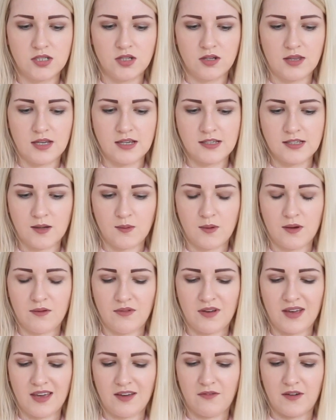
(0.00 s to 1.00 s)
do this,
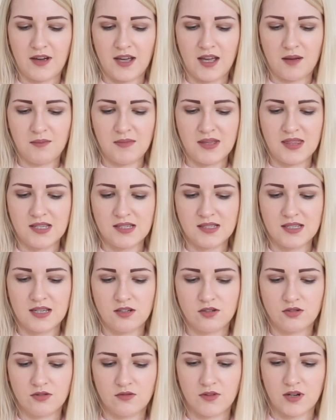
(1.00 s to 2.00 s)
however, if I am in the
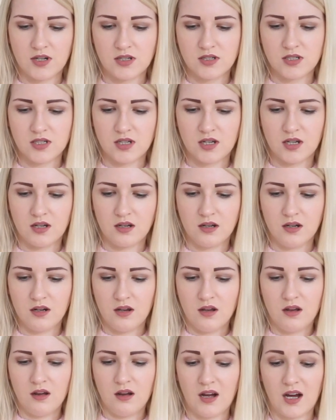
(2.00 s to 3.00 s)
centre of London,
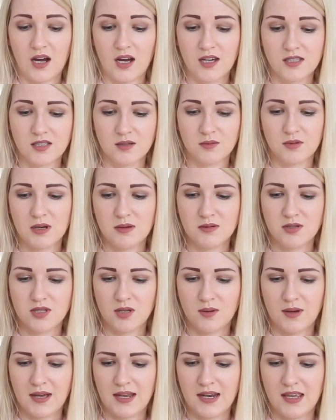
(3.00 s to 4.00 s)
I sometimes
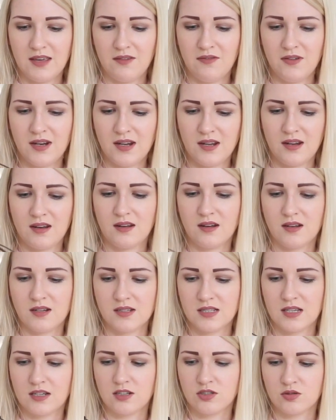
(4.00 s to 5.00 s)
do, and even in
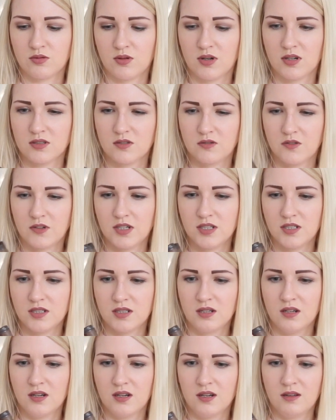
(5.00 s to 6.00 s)
central Oxford,
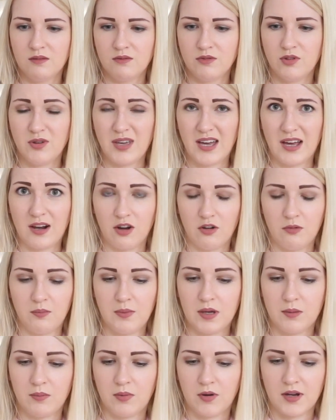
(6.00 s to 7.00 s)
you get a lot of
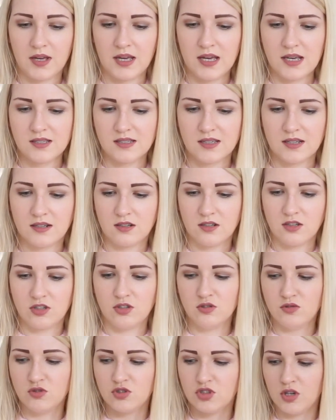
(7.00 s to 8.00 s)
pickpockets, and
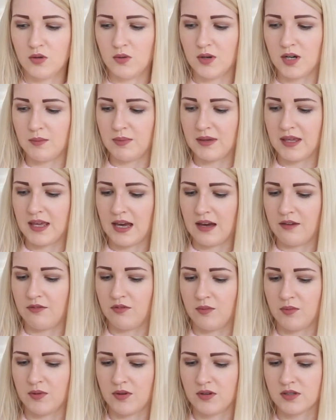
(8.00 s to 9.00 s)
you do want to be
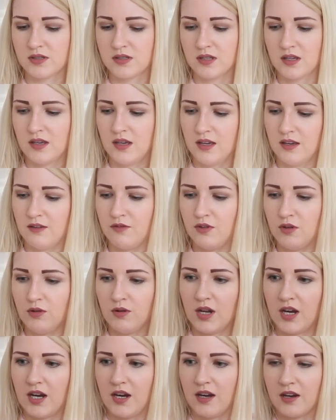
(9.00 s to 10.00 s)
careful, because if you
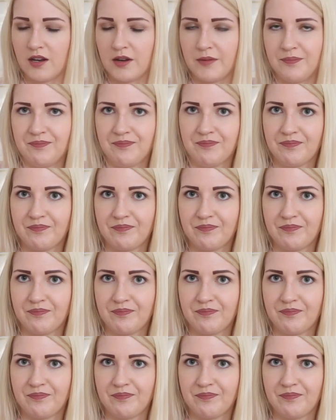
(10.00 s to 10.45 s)
look,